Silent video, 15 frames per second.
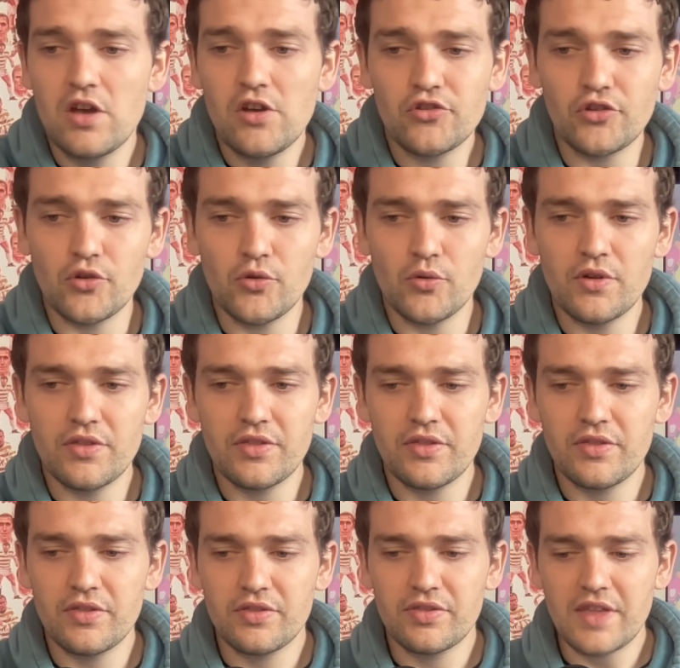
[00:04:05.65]
So
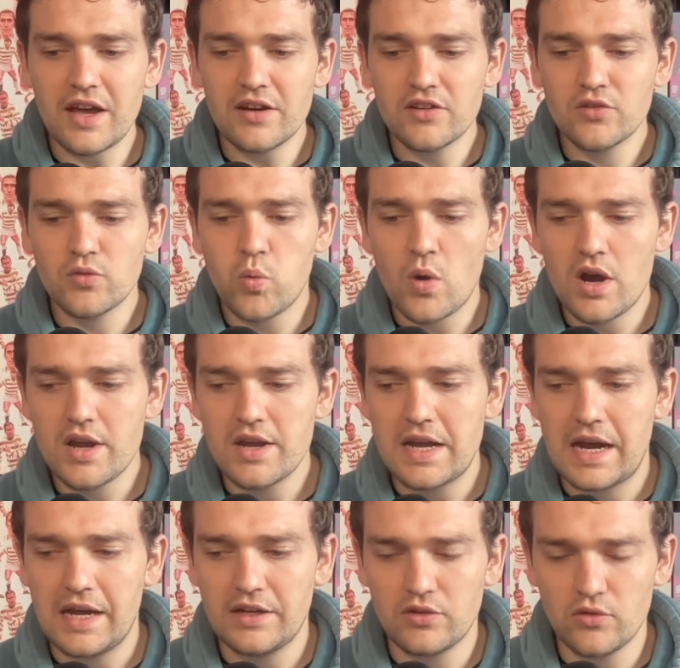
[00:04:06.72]
that is why
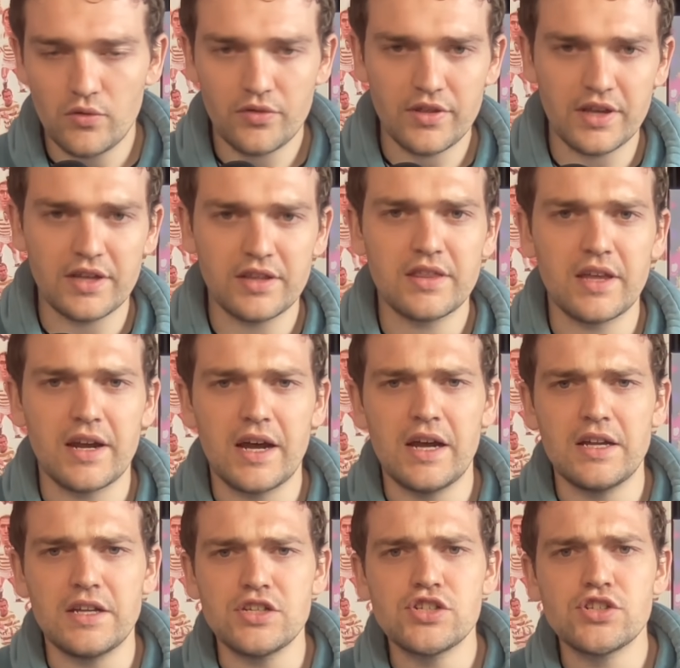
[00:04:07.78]
I don't think that
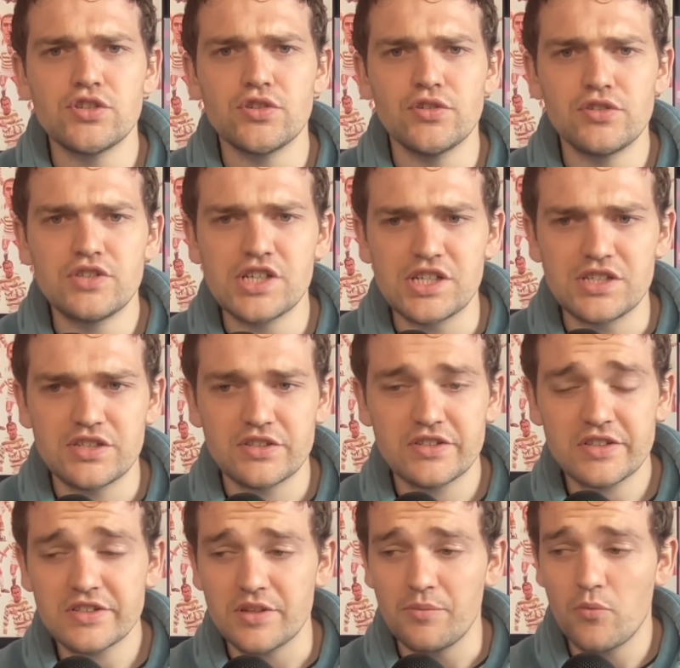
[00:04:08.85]
Ange should change his
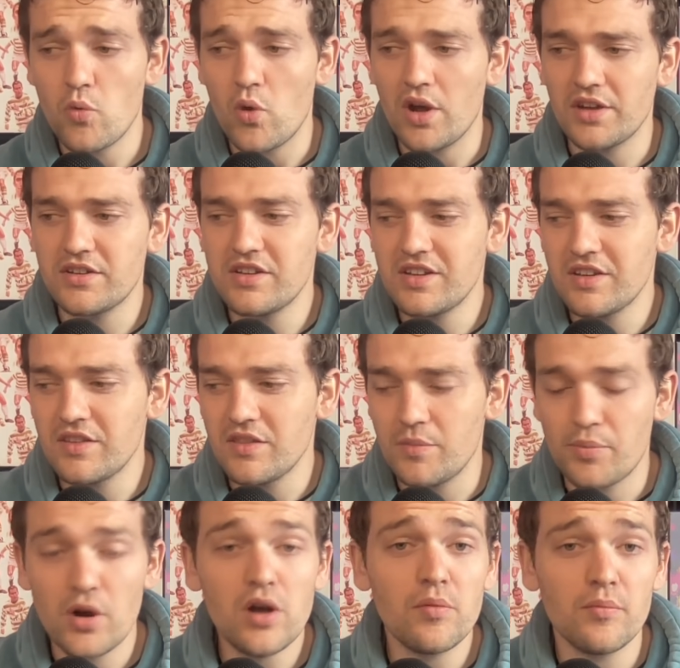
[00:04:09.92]
system. What the
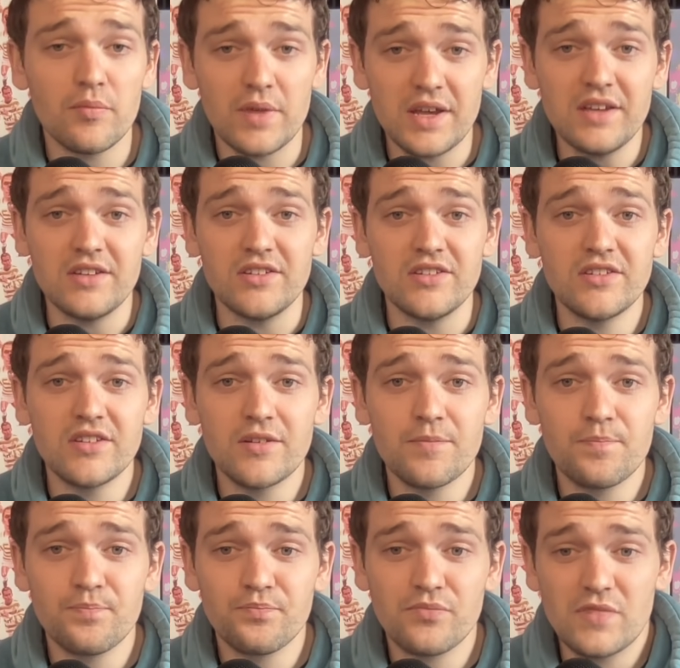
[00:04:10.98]
problem is
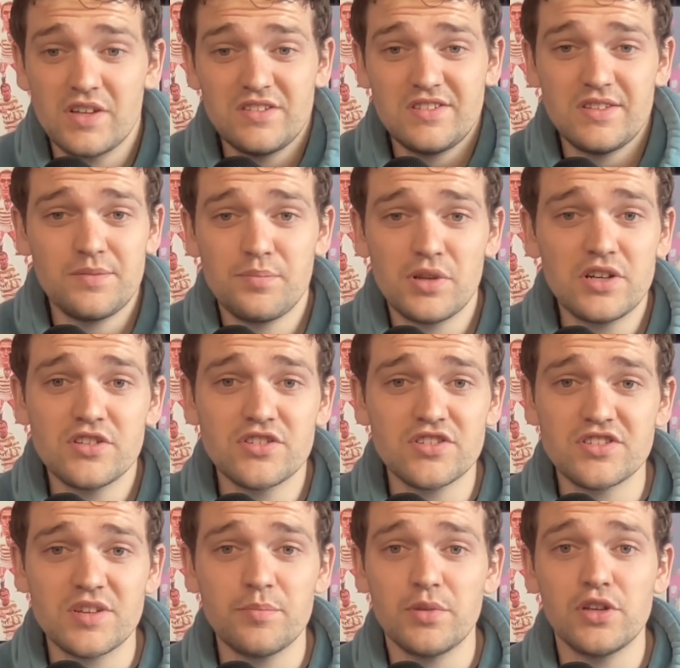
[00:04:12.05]
the players
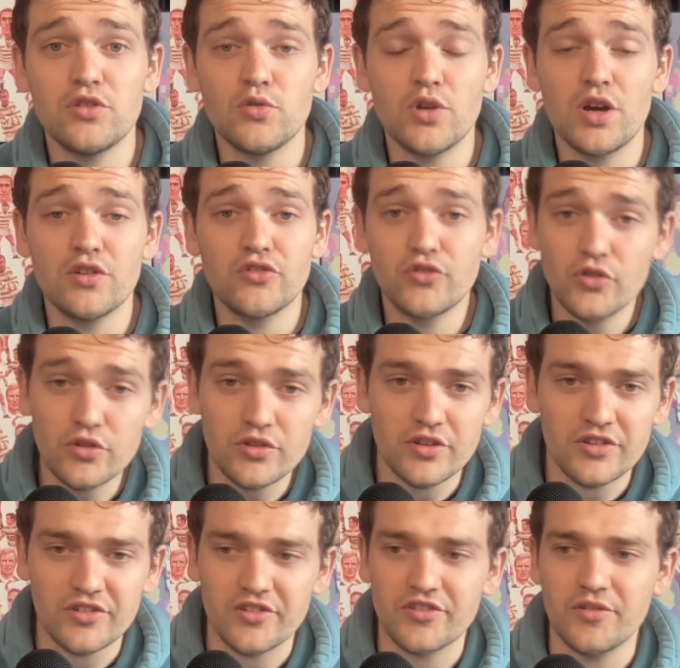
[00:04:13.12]
just simply do not suit
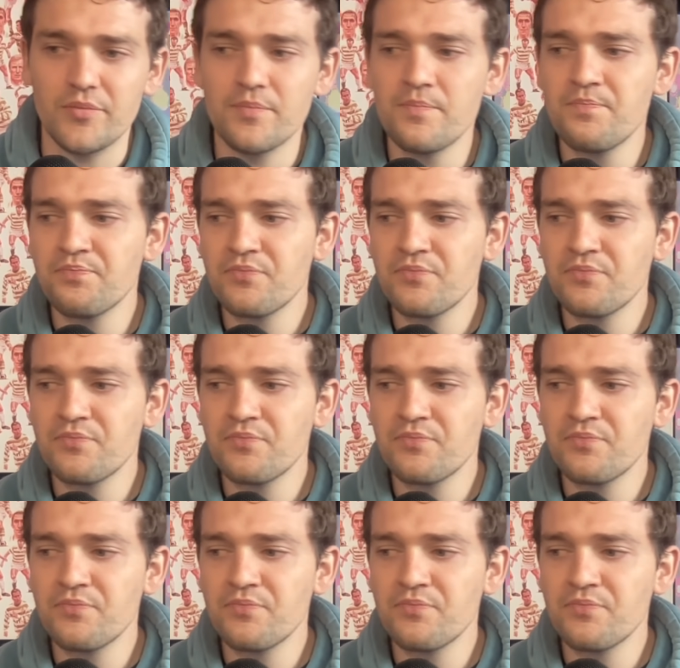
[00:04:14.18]
the system.